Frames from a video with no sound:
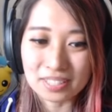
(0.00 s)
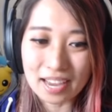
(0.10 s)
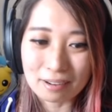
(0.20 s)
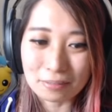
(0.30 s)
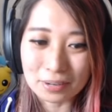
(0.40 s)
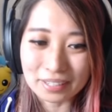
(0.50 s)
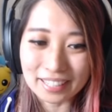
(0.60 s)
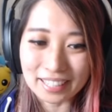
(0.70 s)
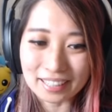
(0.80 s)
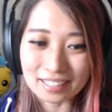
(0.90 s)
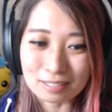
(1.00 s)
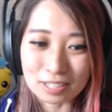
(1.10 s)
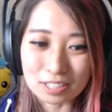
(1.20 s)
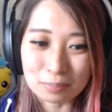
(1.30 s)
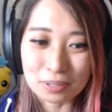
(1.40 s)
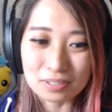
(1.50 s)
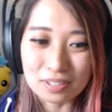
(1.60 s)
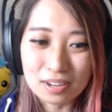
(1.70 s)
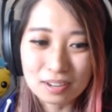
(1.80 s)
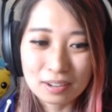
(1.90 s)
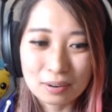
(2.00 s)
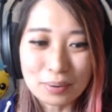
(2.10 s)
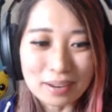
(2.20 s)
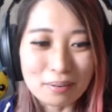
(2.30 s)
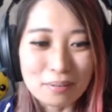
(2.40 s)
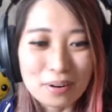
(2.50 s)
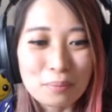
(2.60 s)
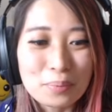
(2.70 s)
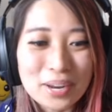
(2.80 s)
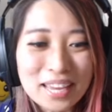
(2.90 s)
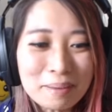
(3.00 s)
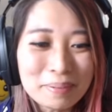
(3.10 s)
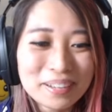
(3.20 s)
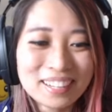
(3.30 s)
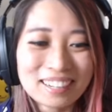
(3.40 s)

Yeah, we're gonna get the special pose. Yeah, we gotta wait, get it. Let's weeb, get it.